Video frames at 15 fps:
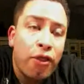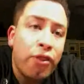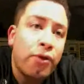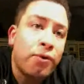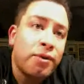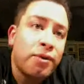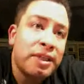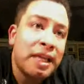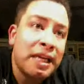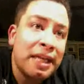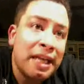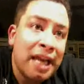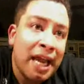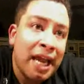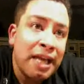Thursday
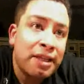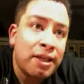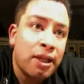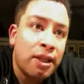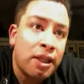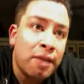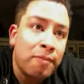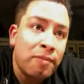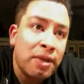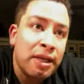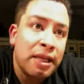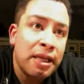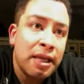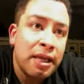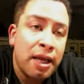night, the
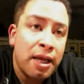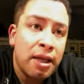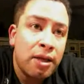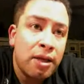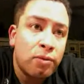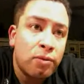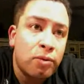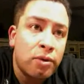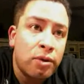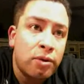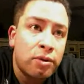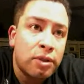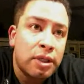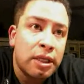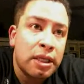media
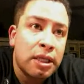will